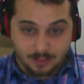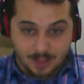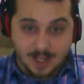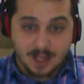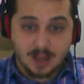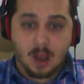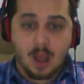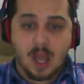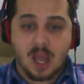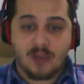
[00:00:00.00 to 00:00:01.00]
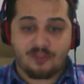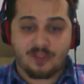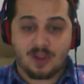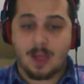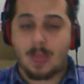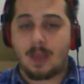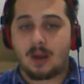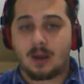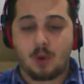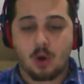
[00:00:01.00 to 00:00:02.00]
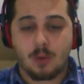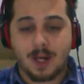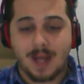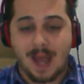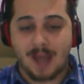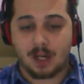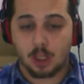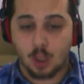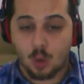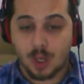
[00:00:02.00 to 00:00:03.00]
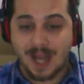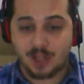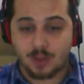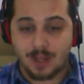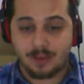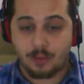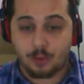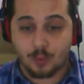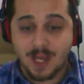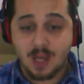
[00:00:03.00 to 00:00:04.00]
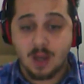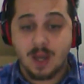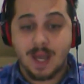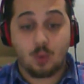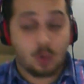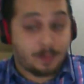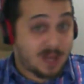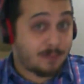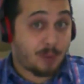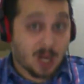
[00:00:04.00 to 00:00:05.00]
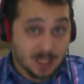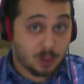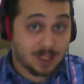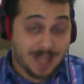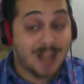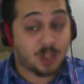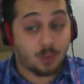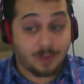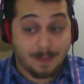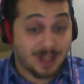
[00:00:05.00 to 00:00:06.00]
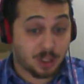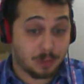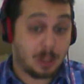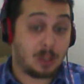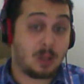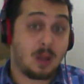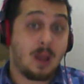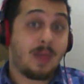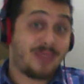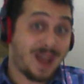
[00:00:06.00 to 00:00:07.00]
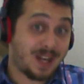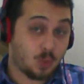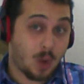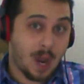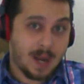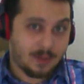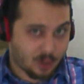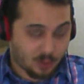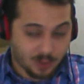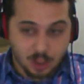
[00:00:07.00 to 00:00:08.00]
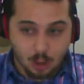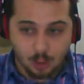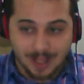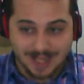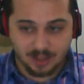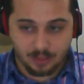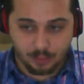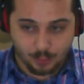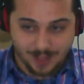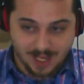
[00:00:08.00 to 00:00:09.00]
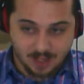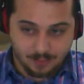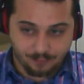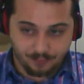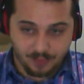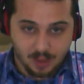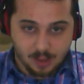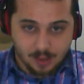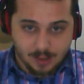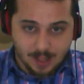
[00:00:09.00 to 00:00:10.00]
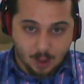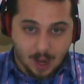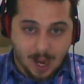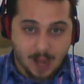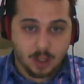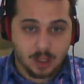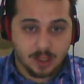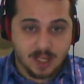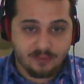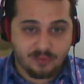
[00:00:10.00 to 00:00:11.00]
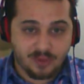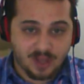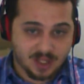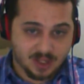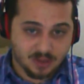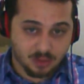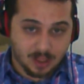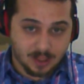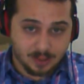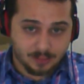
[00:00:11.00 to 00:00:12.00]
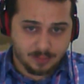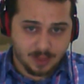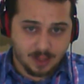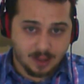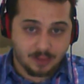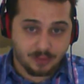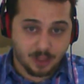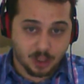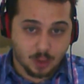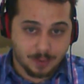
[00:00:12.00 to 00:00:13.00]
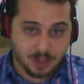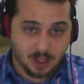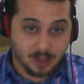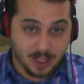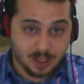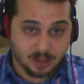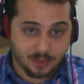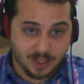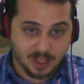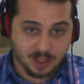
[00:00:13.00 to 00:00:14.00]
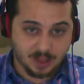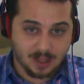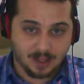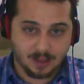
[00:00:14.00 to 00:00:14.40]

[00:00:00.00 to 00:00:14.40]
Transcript: Okay? If a Pokemon had a lower catch rate than 3, it would be impossible to catch with a Master Ball. That is why there is no less than 3. Now, I'm going to leave this in the description, a link to this